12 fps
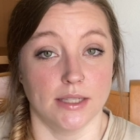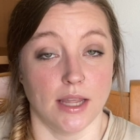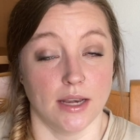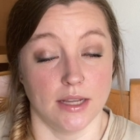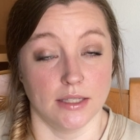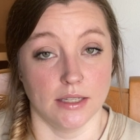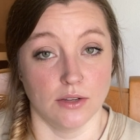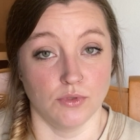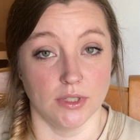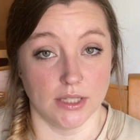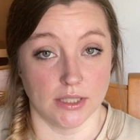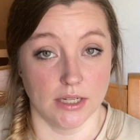and insulin
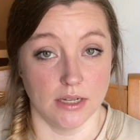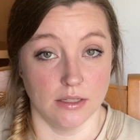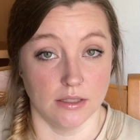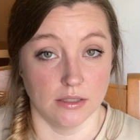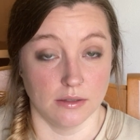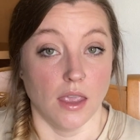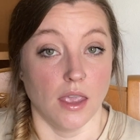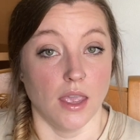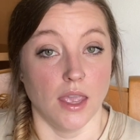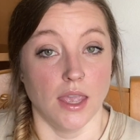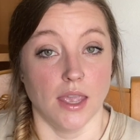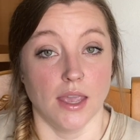resistance,
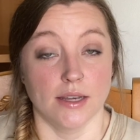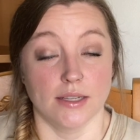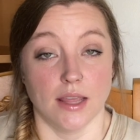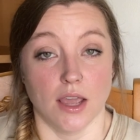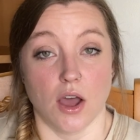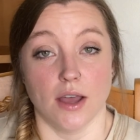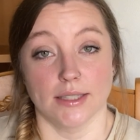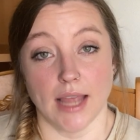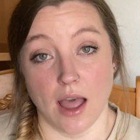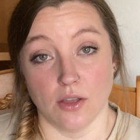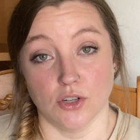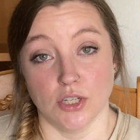and they cause
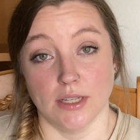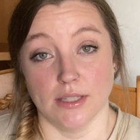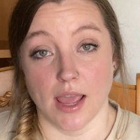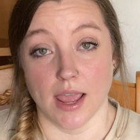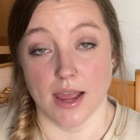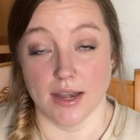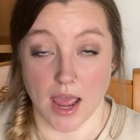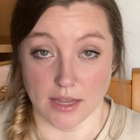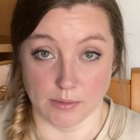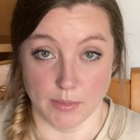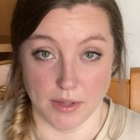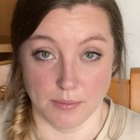allergies and
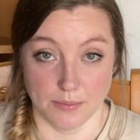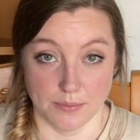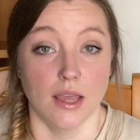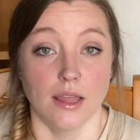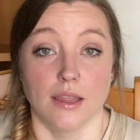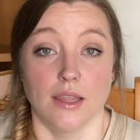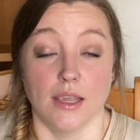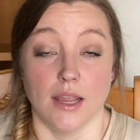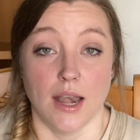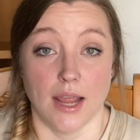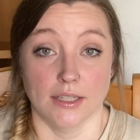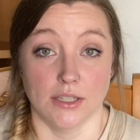asthma. The
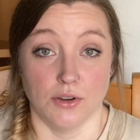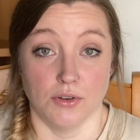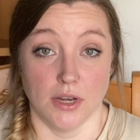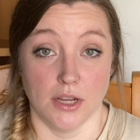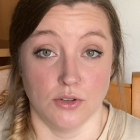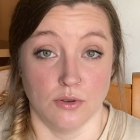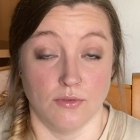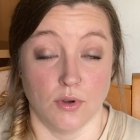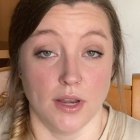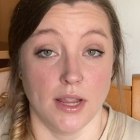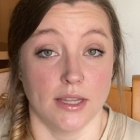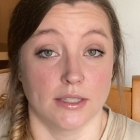next ingredient to avoid
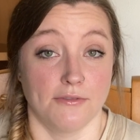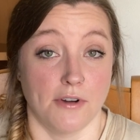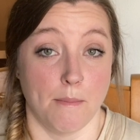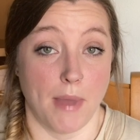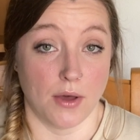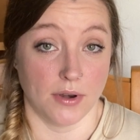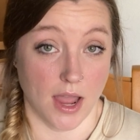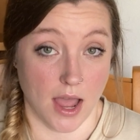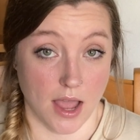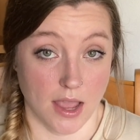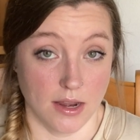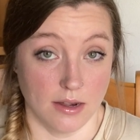is
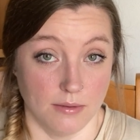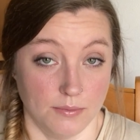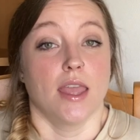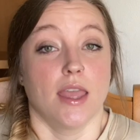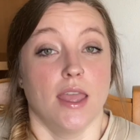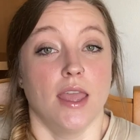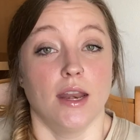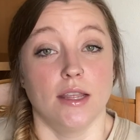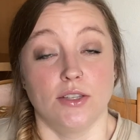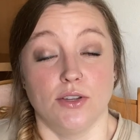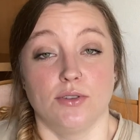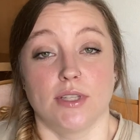formaldehyde. It is
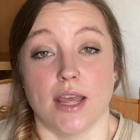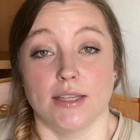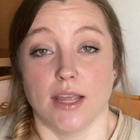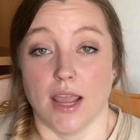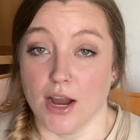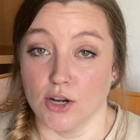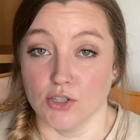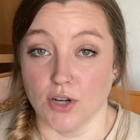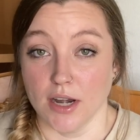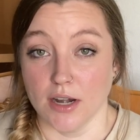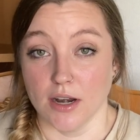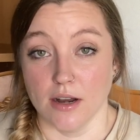used as a hair
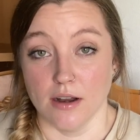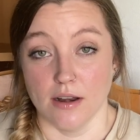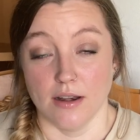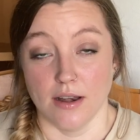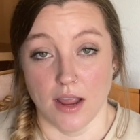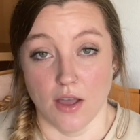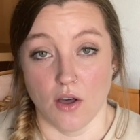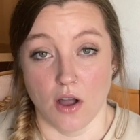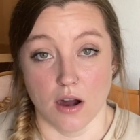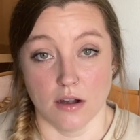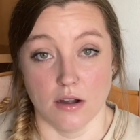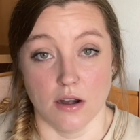straightener, nail
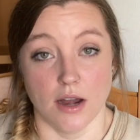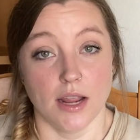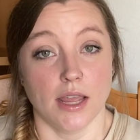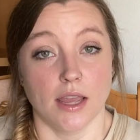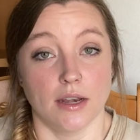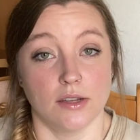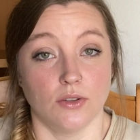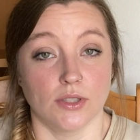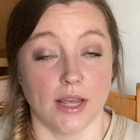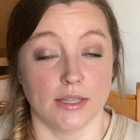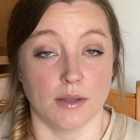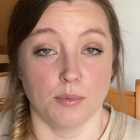hardener, and used
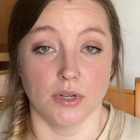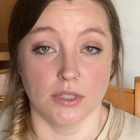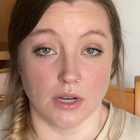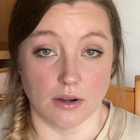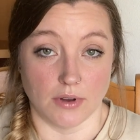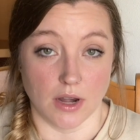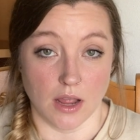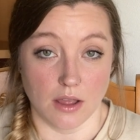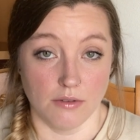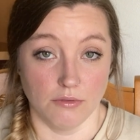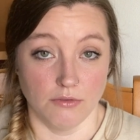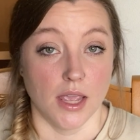as a
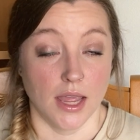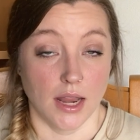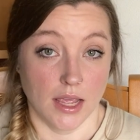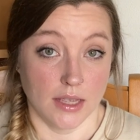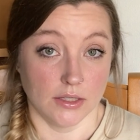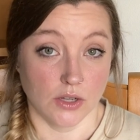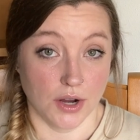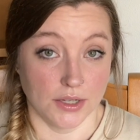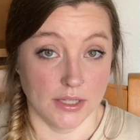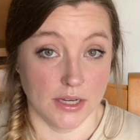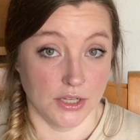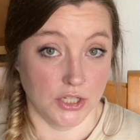preservative. It is
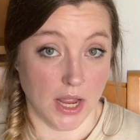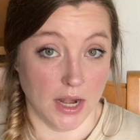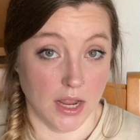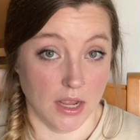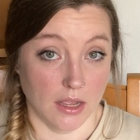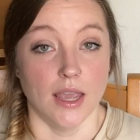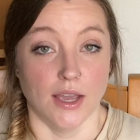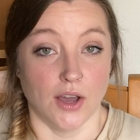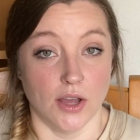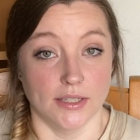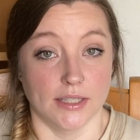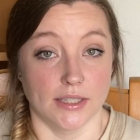carcinogenic. It
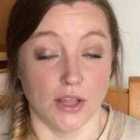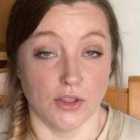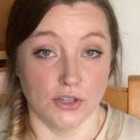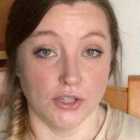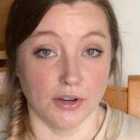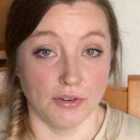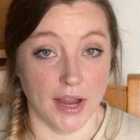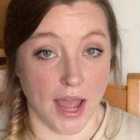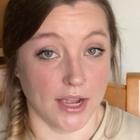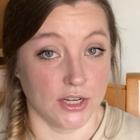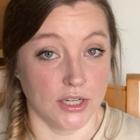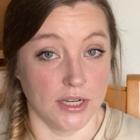causes allergic
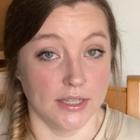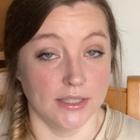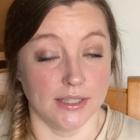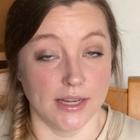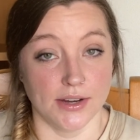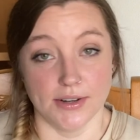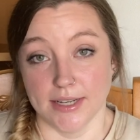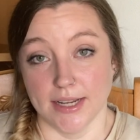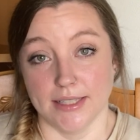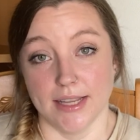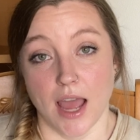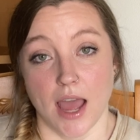reactions, irritates
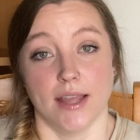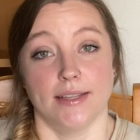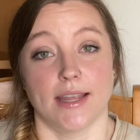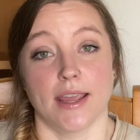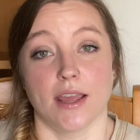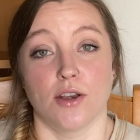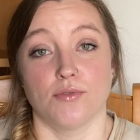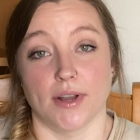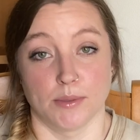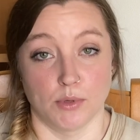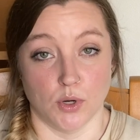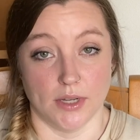the eyes and
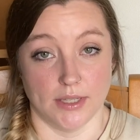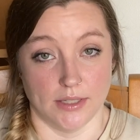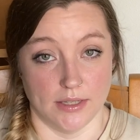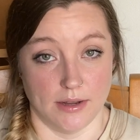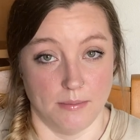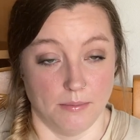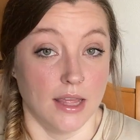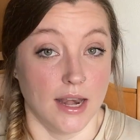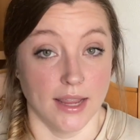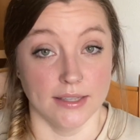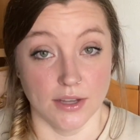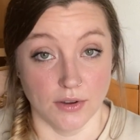respiratory system. The
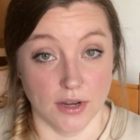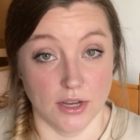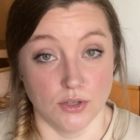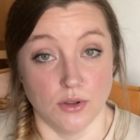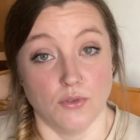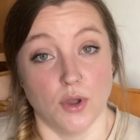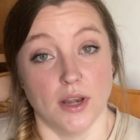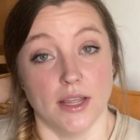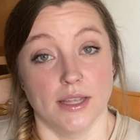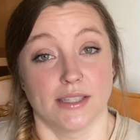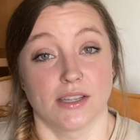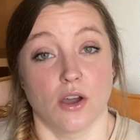next ingredient to avoid
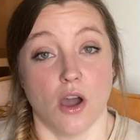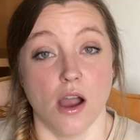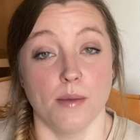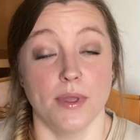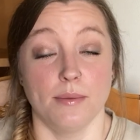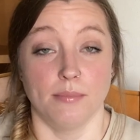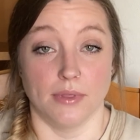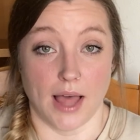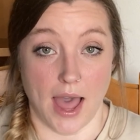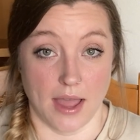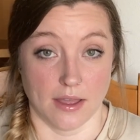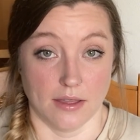is carbon
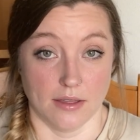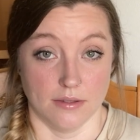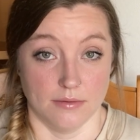black.